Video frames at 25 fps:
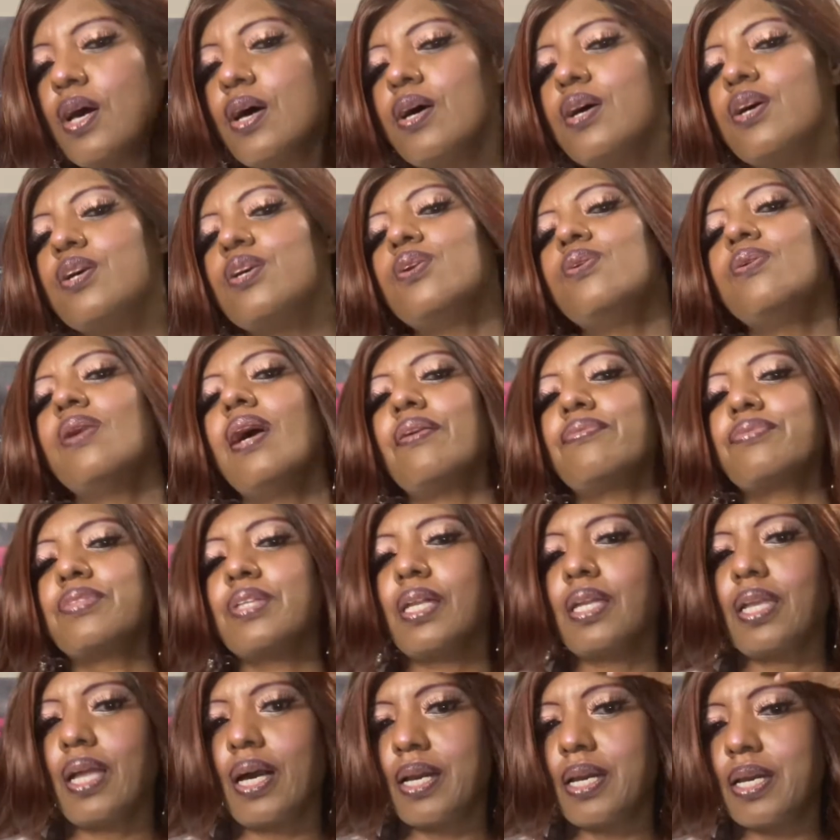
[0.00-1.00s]
you have to
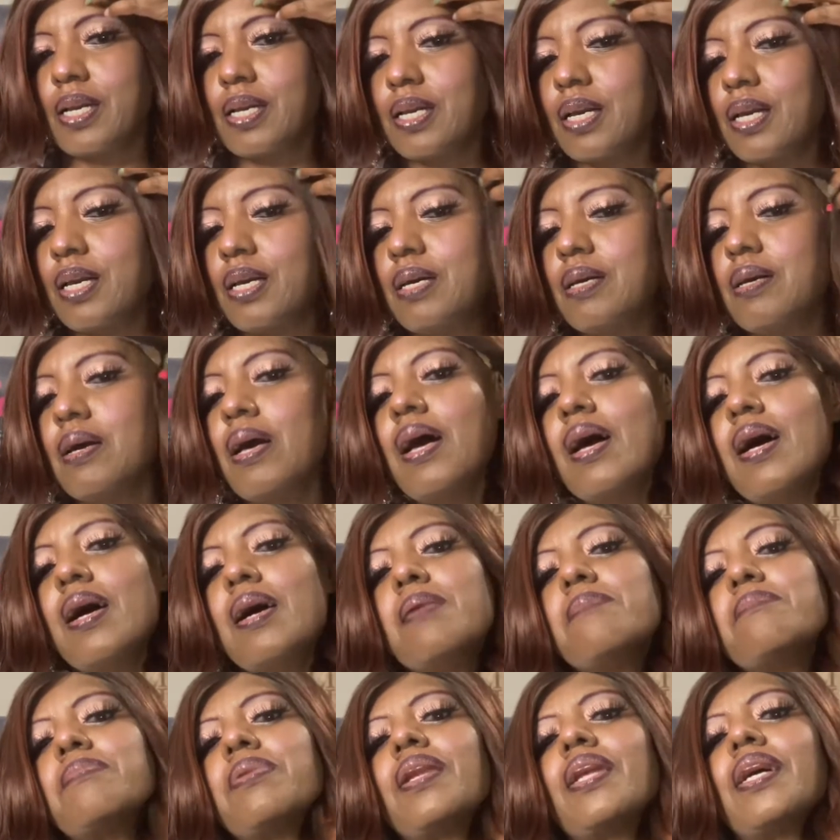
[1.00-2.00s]
like
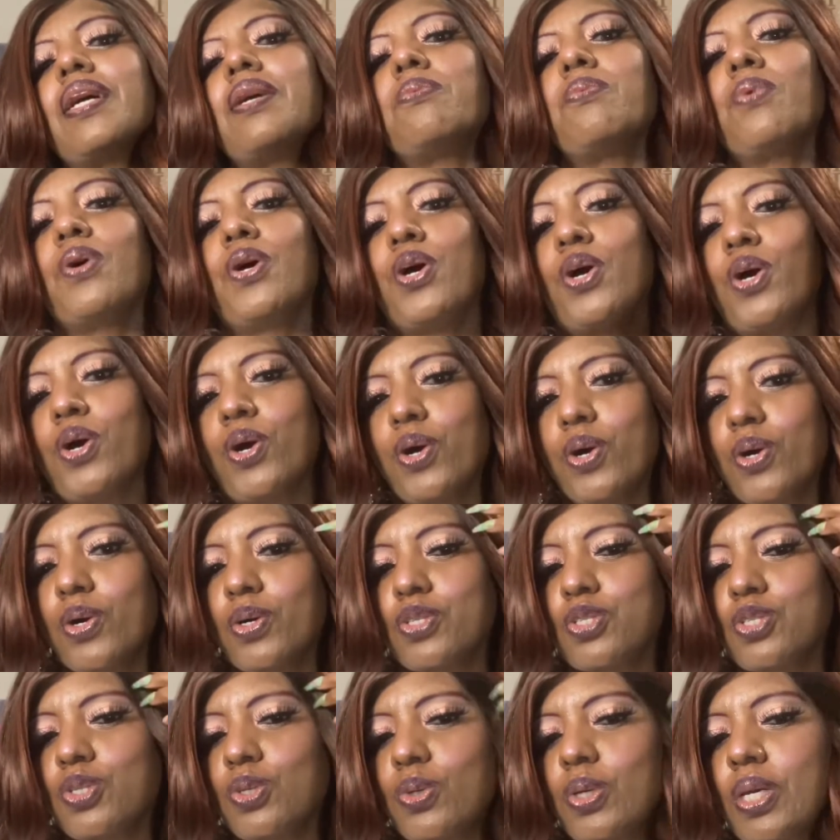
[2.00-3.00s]
play with her
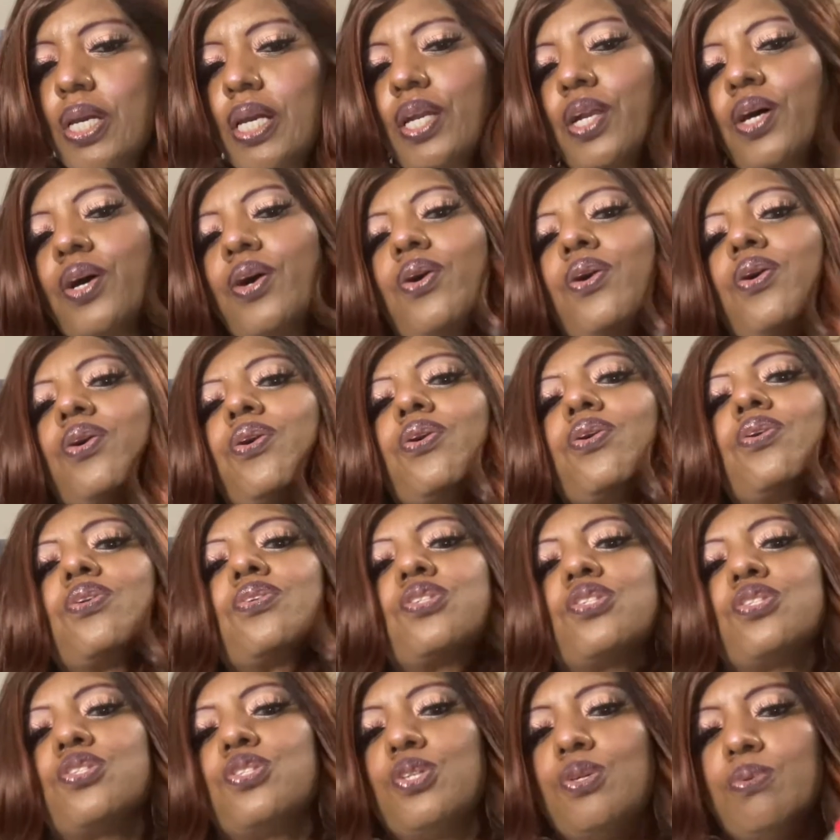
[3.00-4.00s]
to get her to
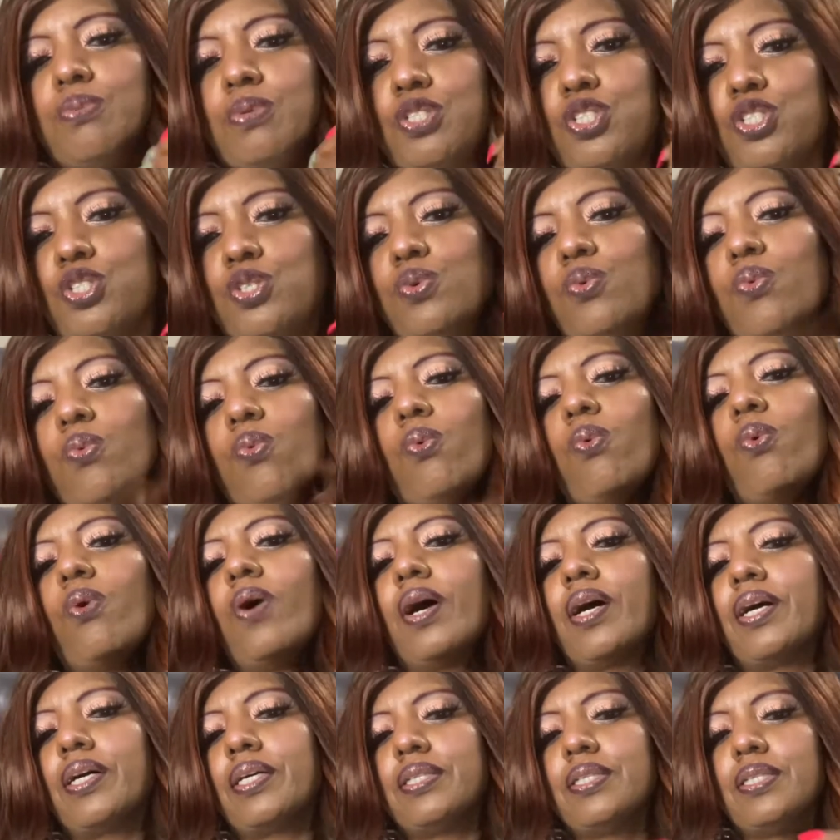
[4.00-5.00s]
do what you want
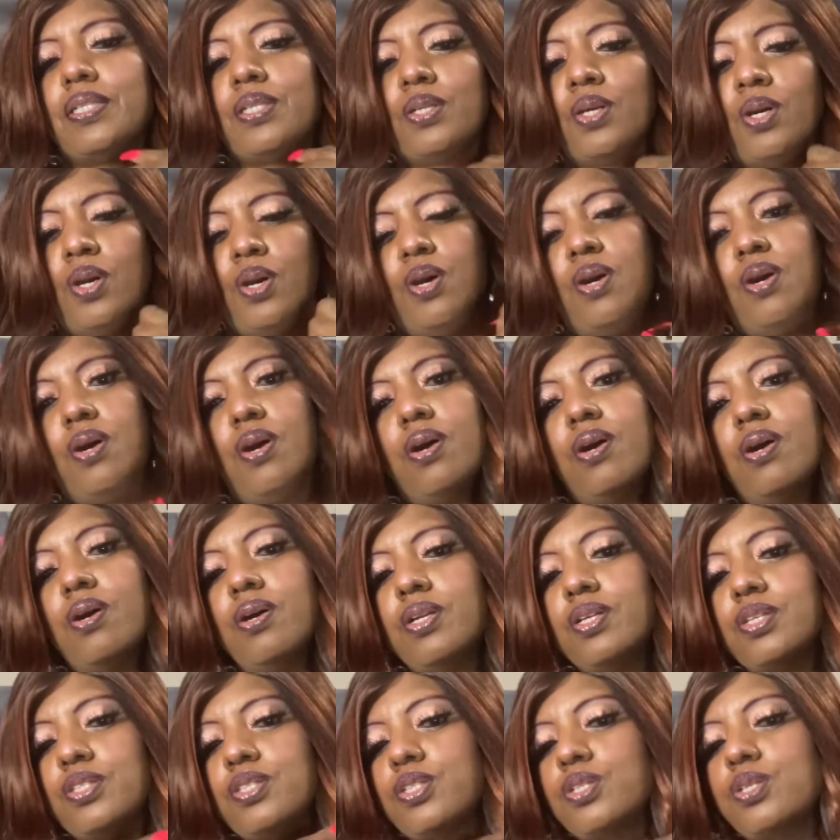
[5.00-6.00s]
her to
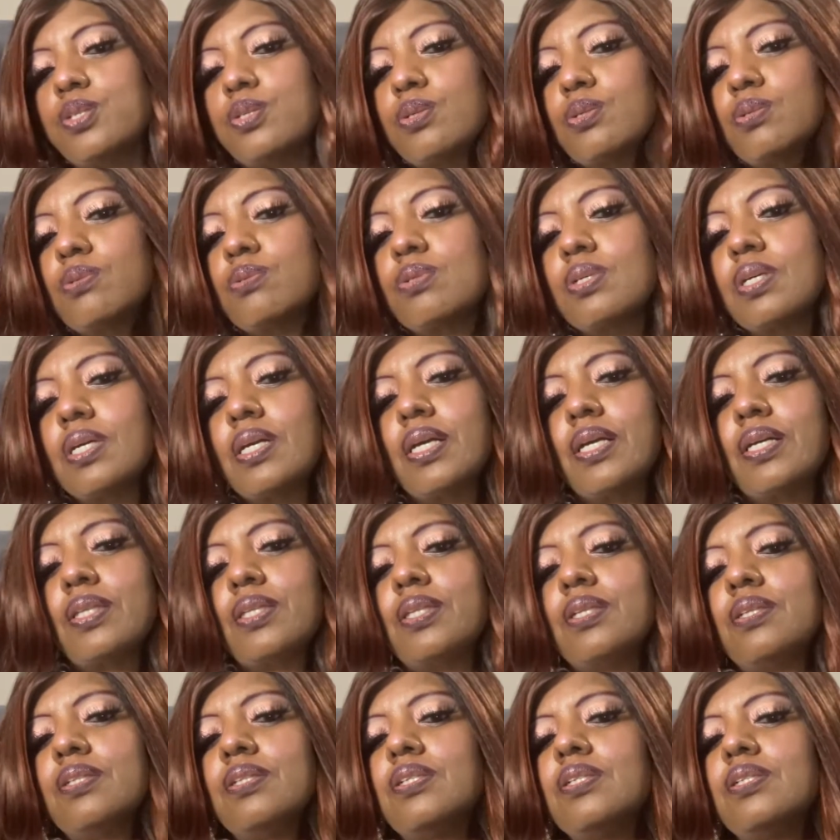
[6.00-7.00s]
do. You can get
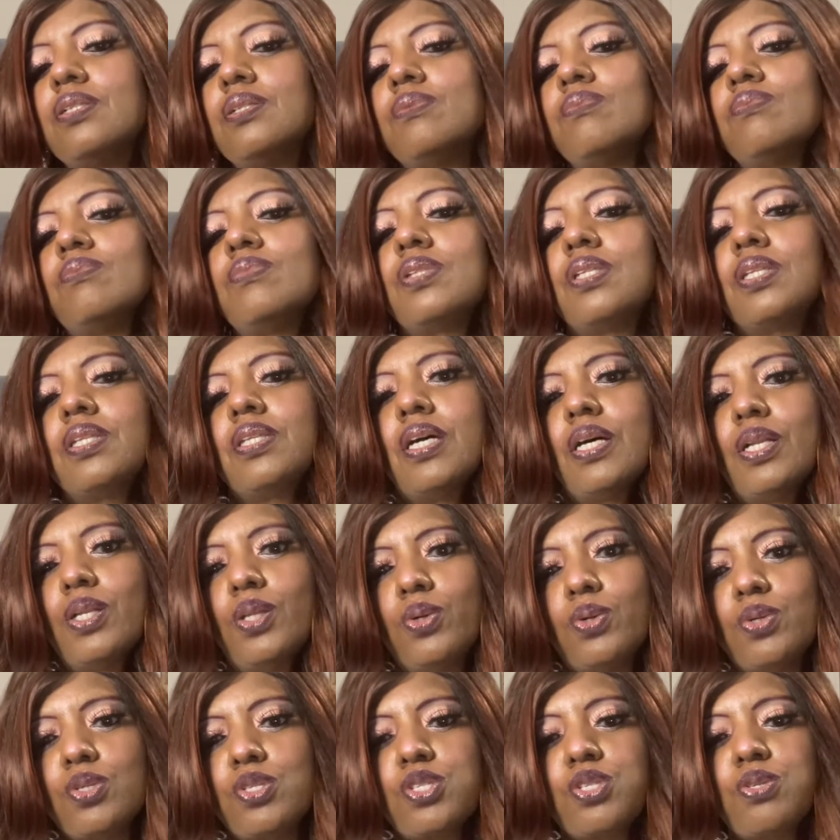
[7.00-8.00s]
that
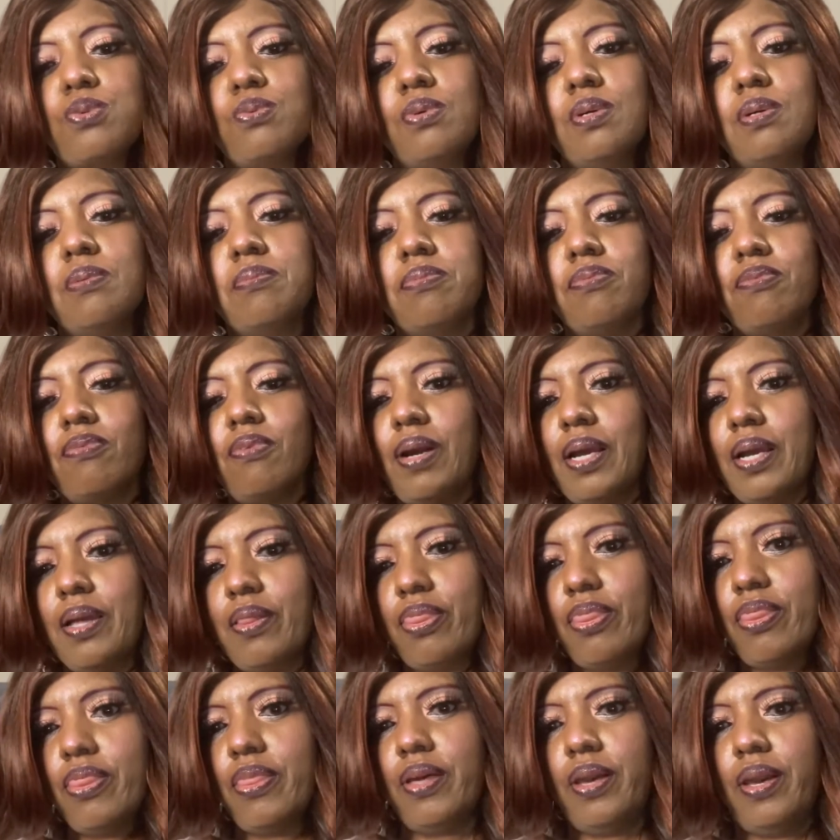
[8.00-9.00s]
little swoop right
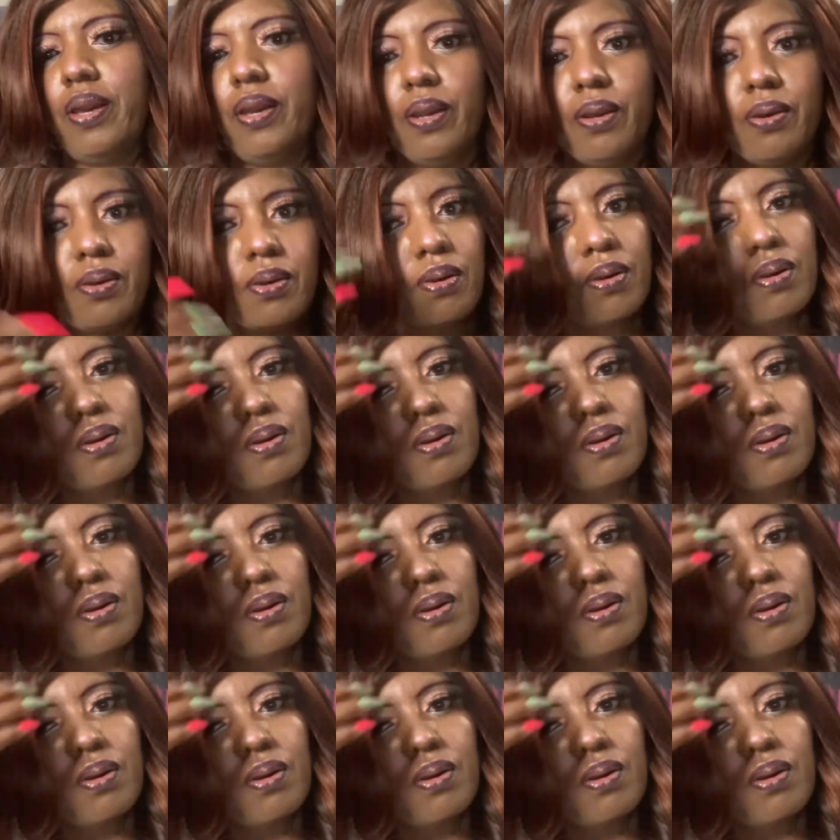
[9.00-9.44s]
there.